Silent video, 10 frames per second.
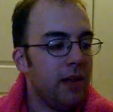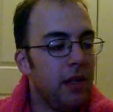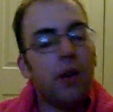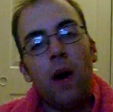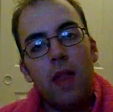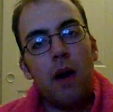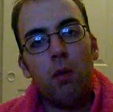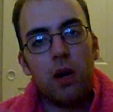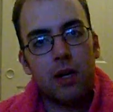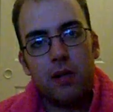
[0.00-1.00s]
You know how
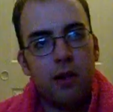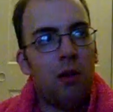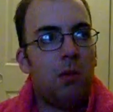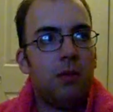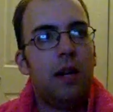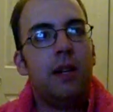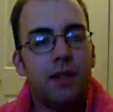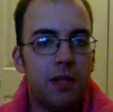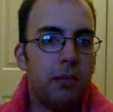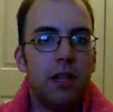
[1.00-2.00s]
that works,
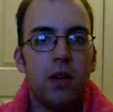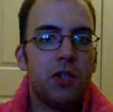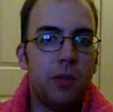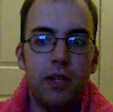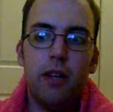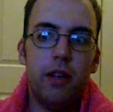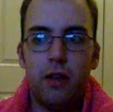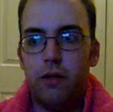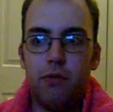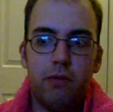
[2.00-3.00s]
Somebody calls you an
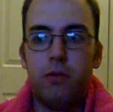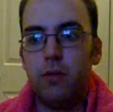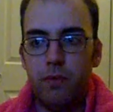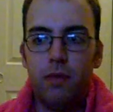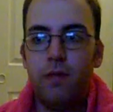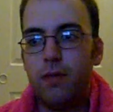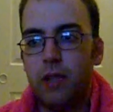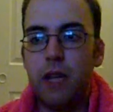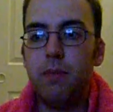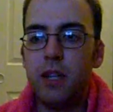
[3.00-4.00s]
idiot, and
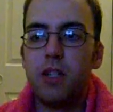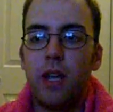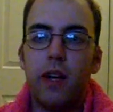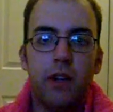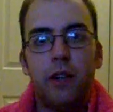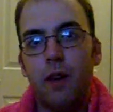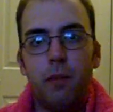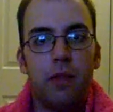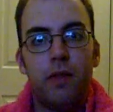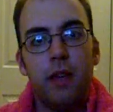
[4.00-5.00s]
10 minutes later you
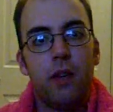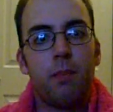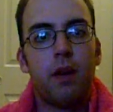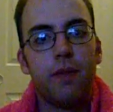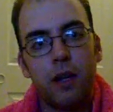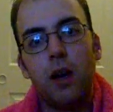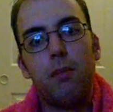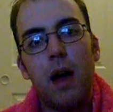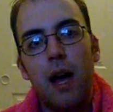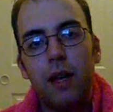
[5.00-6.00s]
come and think of the perfect
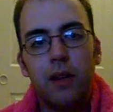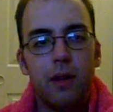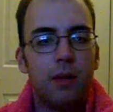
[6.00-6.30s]
comeback,